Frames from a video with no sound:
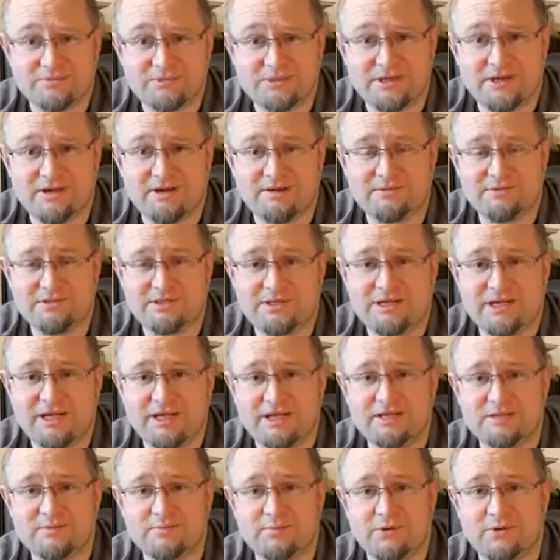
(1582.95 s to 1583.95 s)
time to get
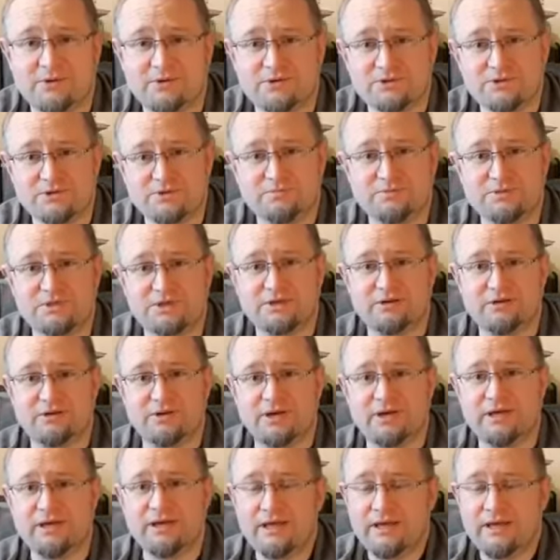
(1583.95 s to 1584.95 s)
this post up to you.